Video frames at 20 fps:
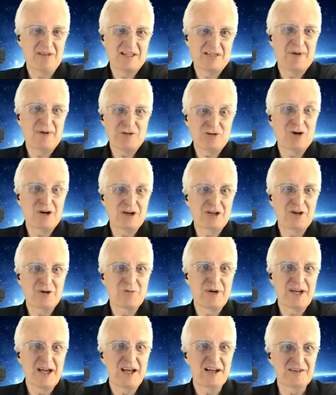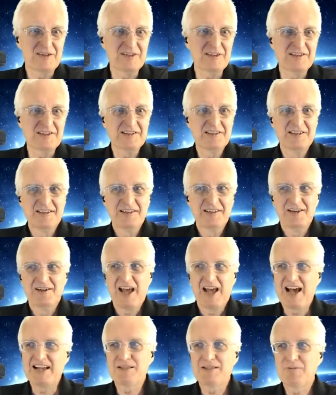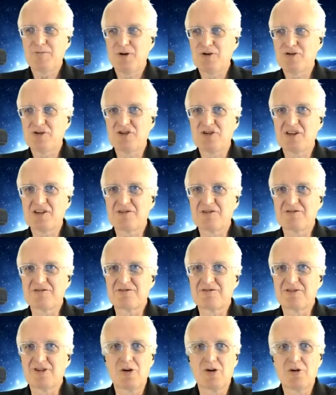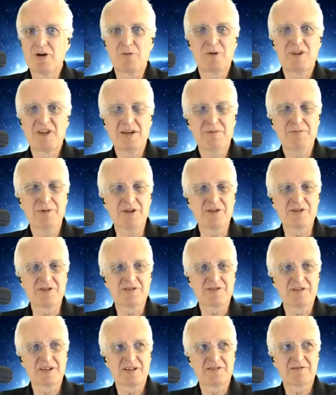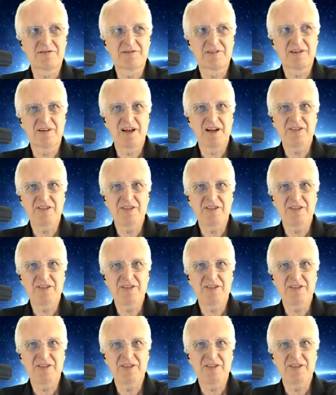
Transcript: about talking your way out of it, as opposed to just going with the impulse. Like, I